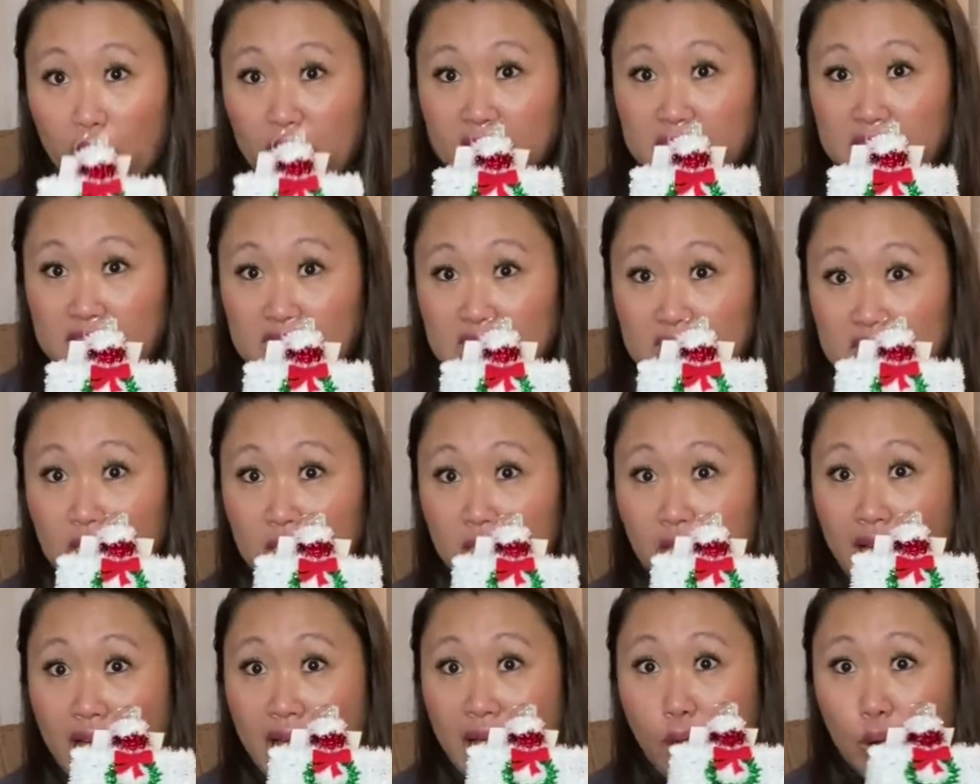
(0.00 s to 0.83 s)
is this
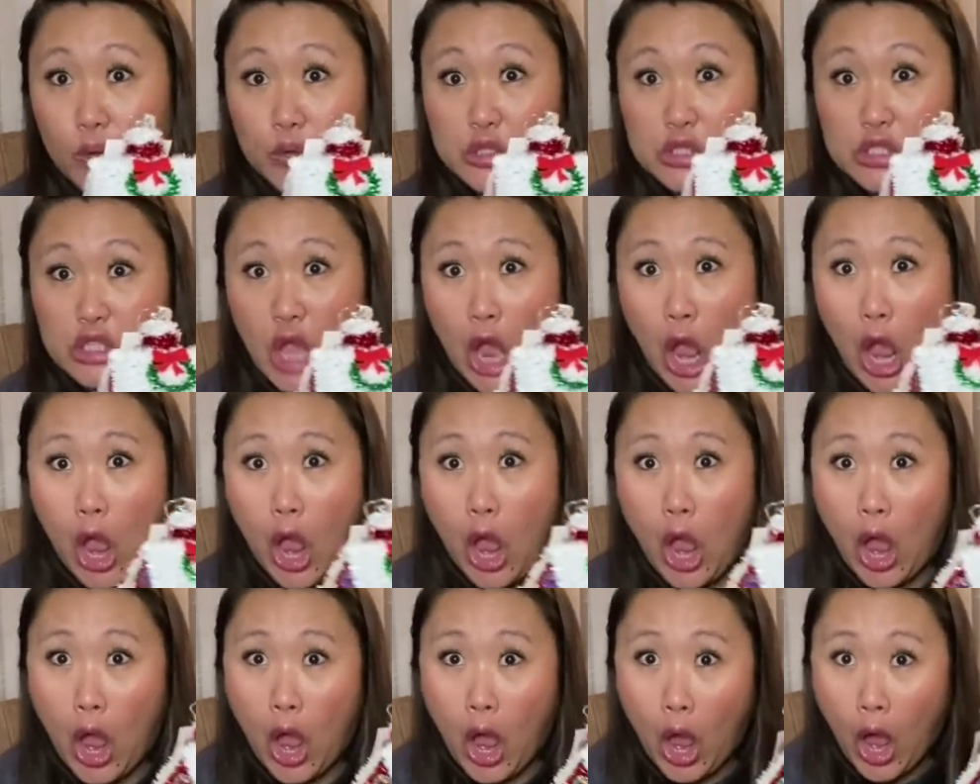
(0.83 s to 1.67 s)
little house.
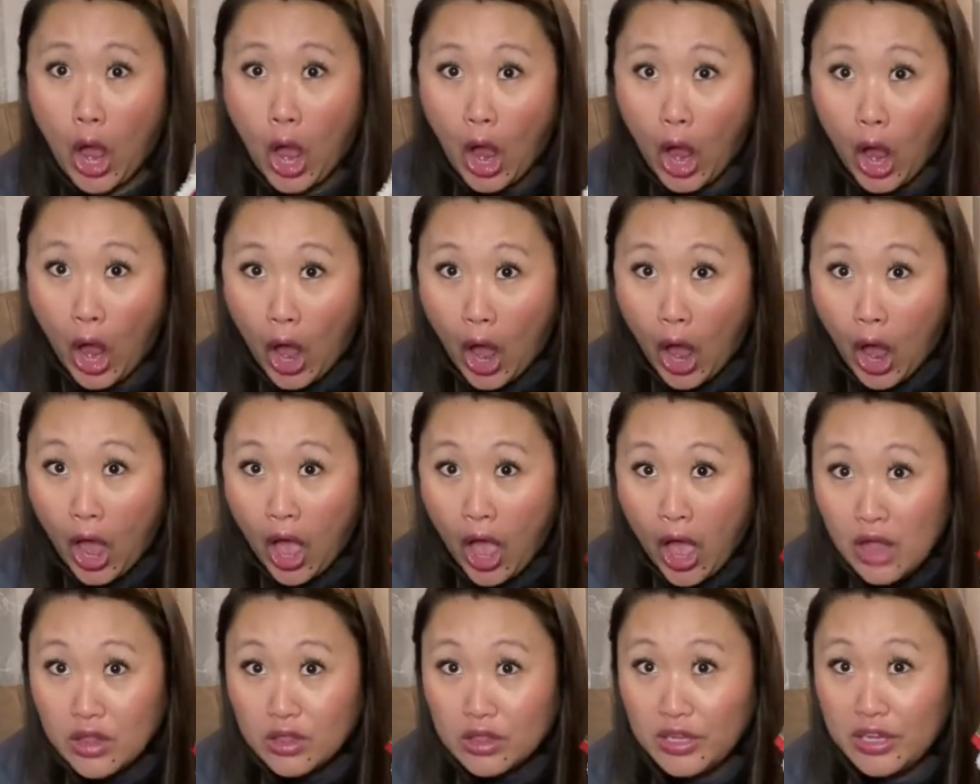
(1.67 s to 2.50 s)

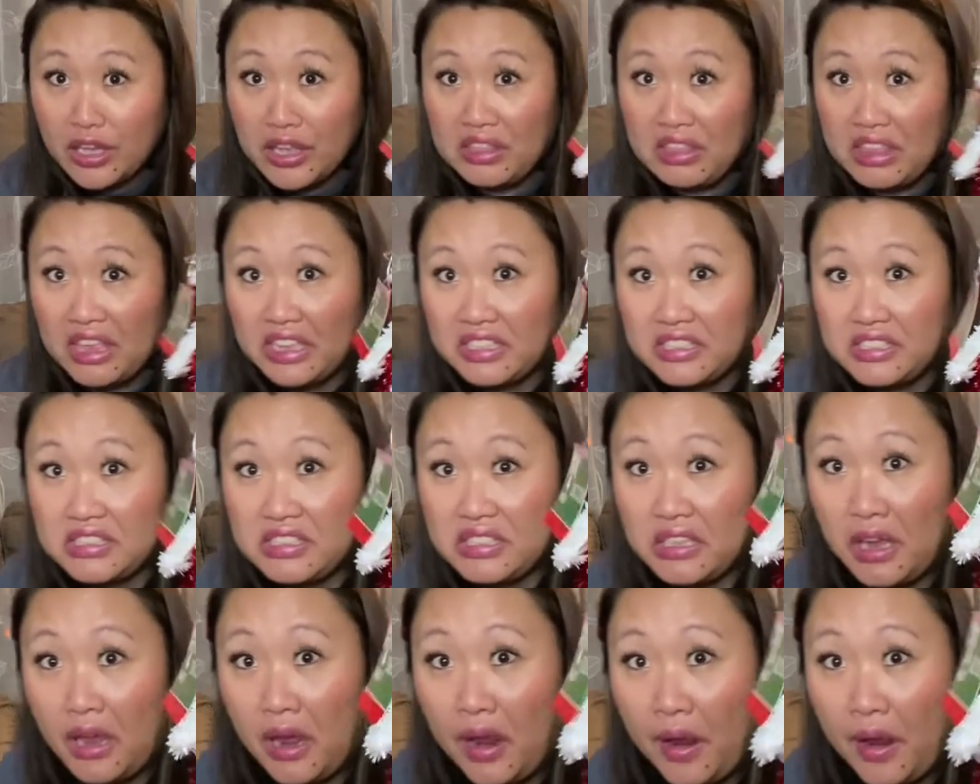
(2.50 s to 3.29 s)
Look at this.